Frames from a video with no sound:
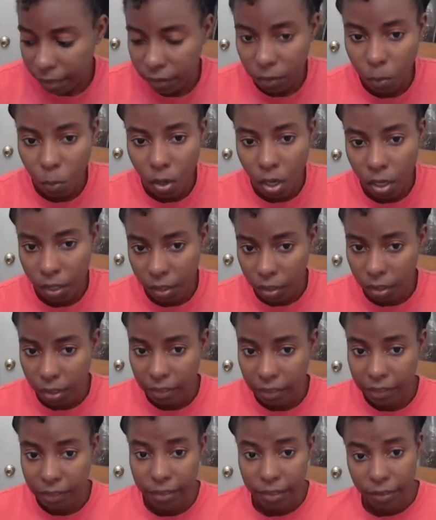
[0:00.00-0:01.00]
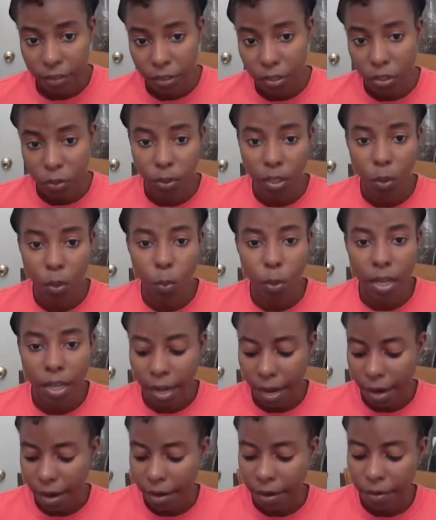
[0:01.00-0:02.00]
some water because it says to do it on wet
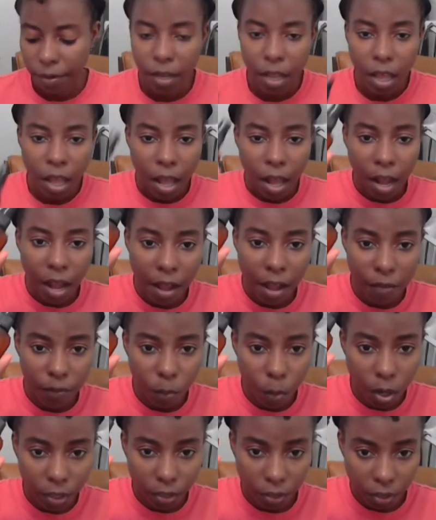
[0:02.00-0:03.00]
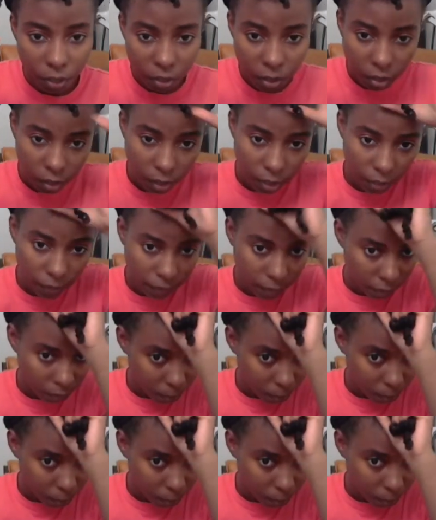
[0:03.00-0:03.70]
hair. I have water in this